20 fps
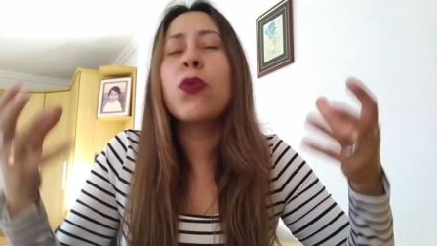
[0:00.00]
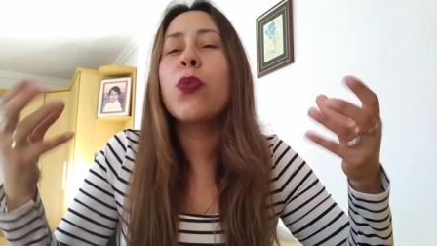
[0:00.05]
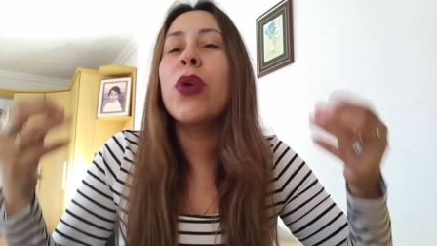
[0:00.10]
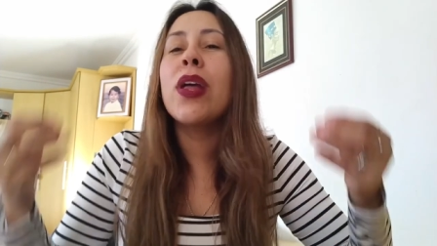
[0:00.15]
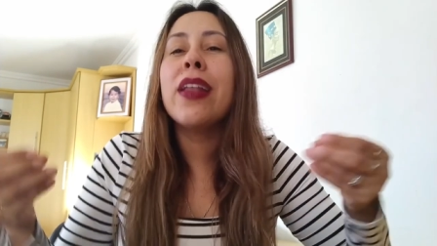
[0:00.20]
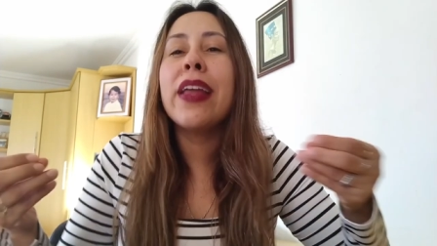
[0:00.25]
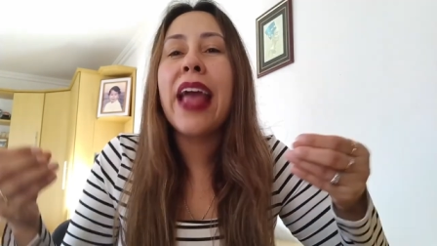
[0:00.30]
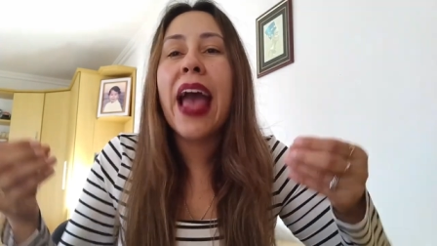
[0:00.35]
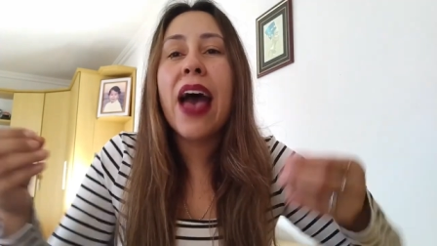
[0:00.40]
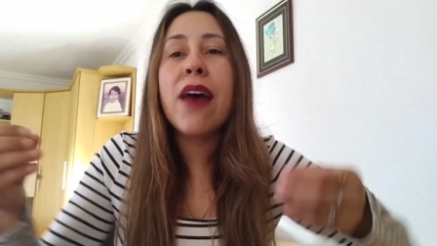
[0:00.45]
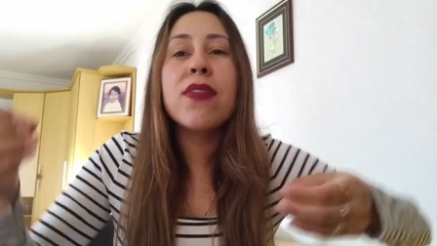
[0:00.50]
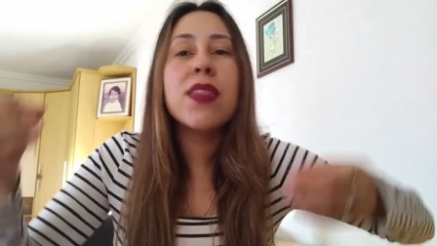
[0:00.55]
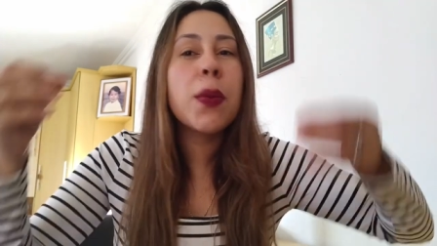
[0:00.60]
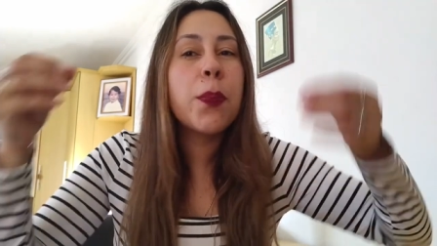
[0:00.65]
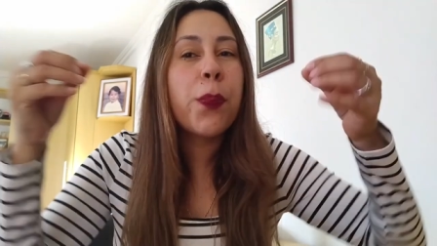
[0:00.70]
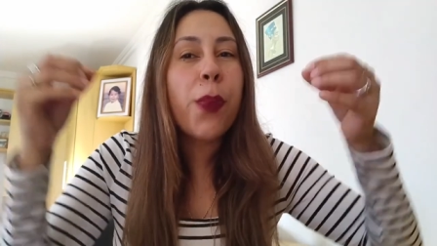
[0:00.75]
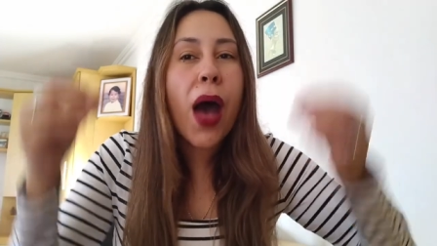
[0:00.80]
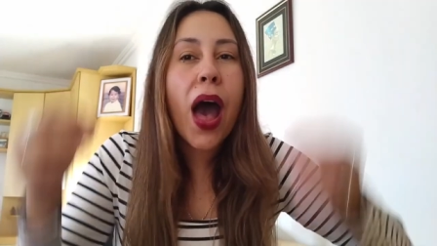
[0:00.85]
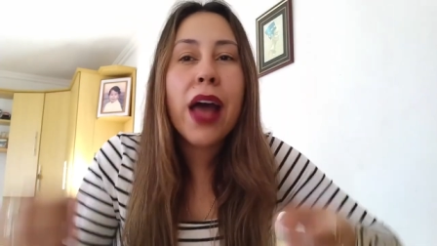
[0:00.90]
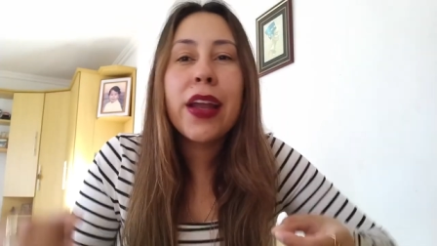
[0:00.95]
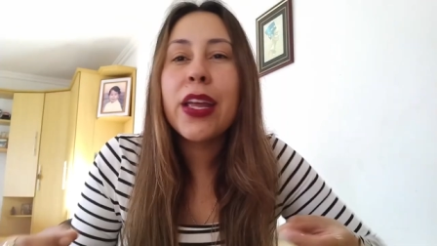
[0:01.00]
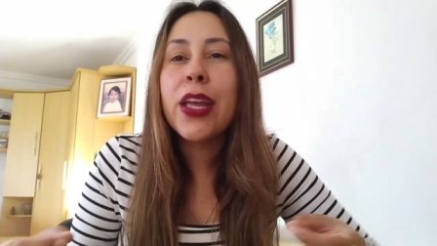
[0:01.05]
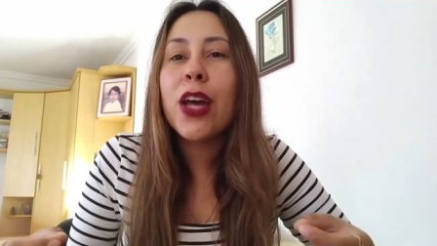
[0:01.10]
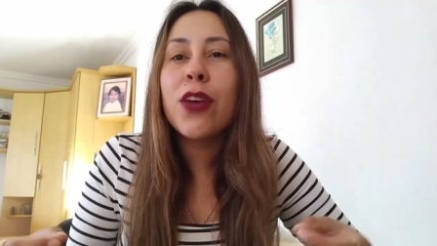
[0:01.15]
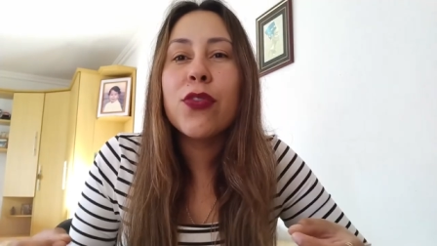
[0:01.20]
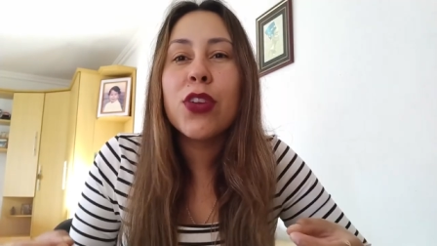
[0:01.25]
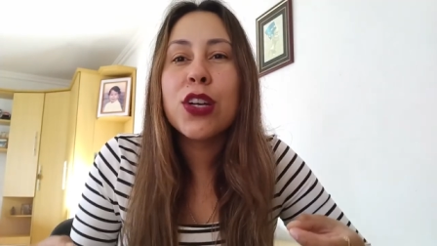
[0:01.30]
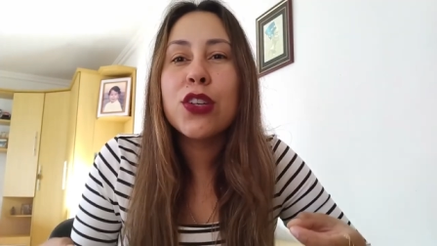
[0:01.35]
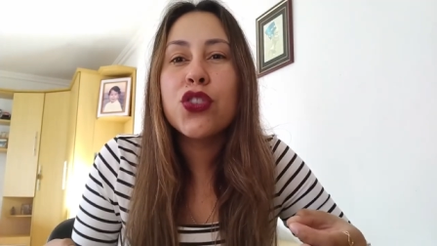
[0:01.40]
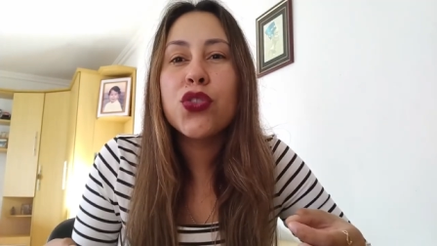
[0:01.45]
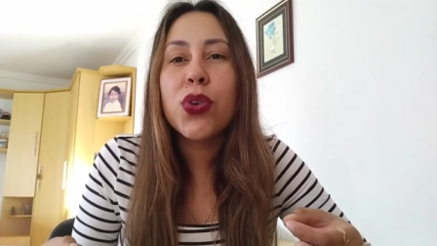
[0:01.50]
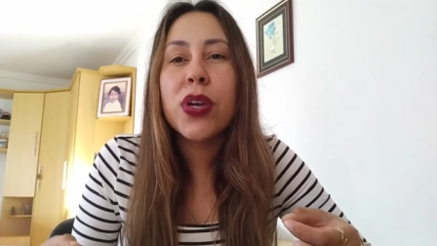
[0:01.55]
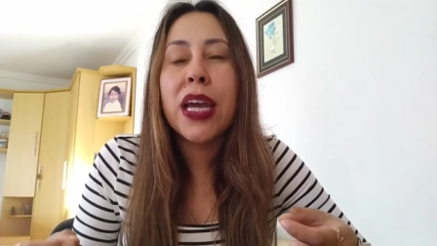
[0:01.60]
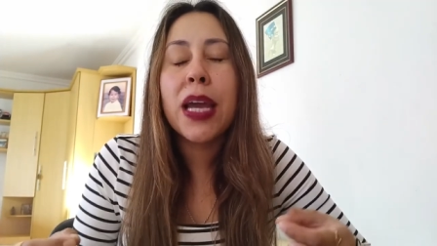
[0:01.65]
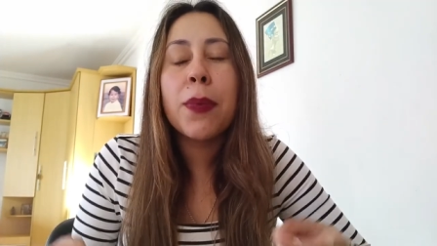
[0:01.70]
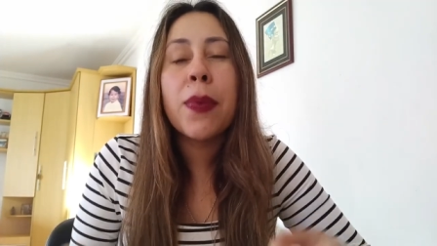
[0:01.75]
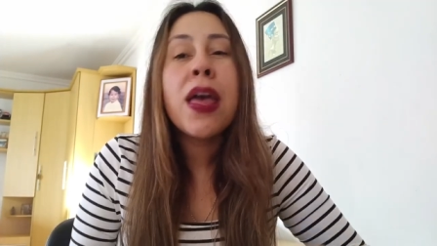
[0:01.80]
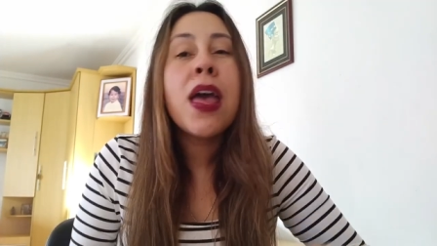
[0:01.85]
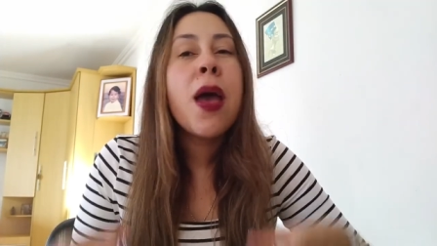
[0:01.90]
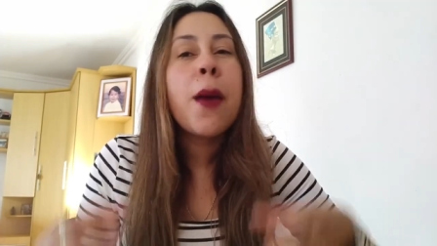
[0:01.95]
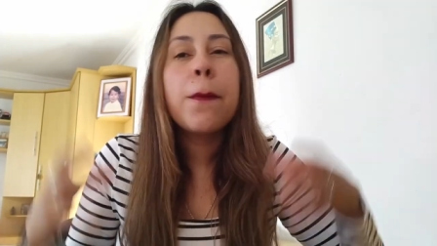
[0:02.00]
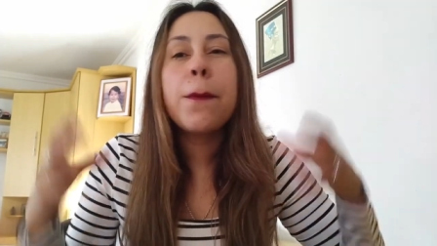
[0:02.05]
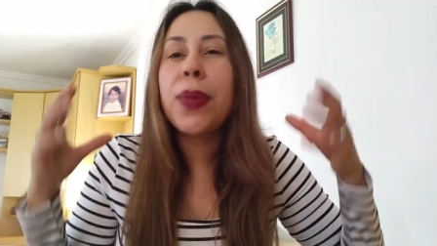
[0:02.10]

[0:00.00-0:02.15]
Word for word: and really have the body of your dream,